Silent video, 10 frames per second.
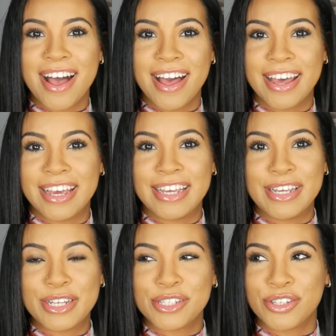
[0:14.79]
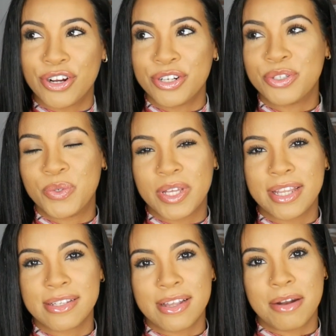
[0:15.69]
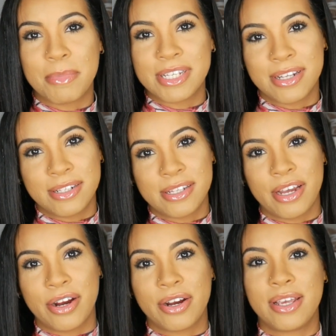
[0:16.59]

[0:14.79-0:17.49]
I started doing this on my son's hair.